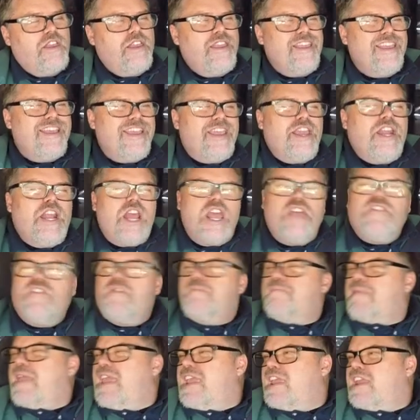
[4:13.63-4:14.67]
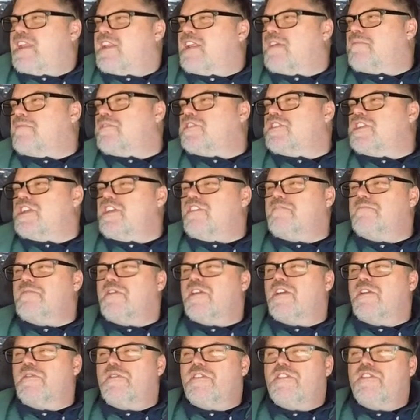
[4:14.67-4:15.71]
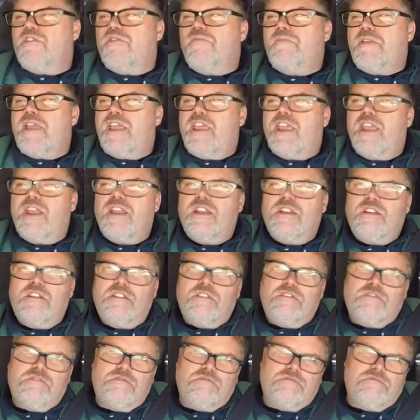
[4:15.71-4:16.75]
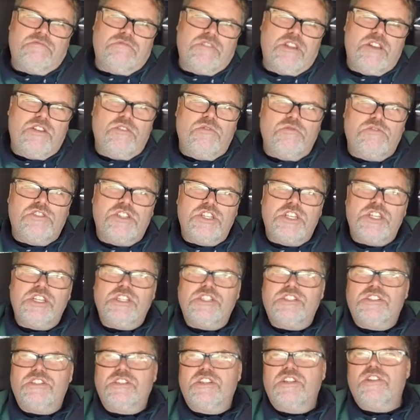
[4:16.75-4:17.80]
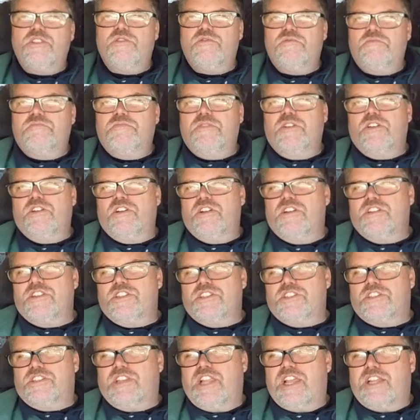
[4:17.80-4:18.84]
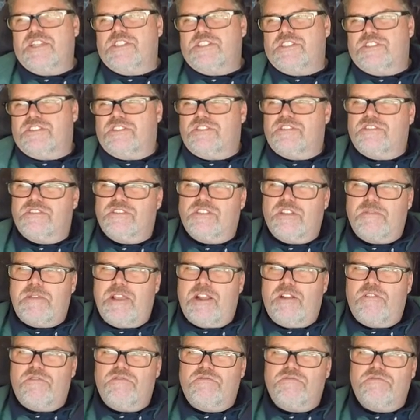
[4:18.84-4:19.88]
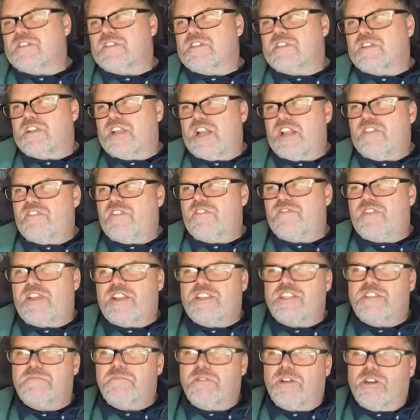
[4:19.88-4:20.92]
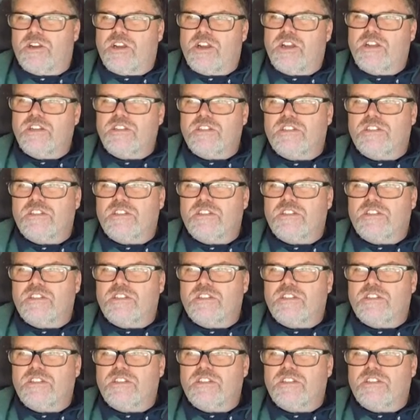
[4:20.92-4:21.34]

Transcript: Yeah, can I have a bacon double cheeseburger with no bacon? And no cheese? And no burger, just lettuce, tomato? Can I have a veggie burger?